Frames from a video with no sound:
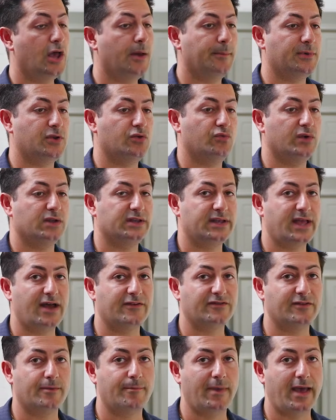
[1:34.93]
but you really
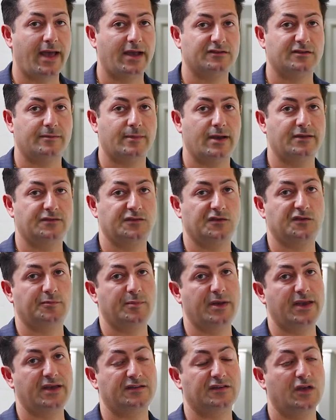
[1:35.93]
have to maximize the
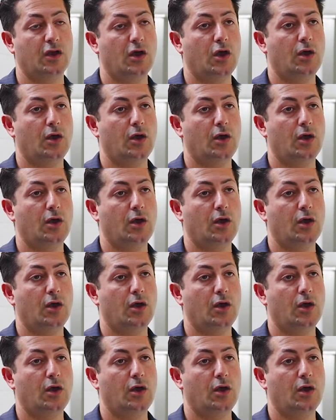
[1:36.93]
space.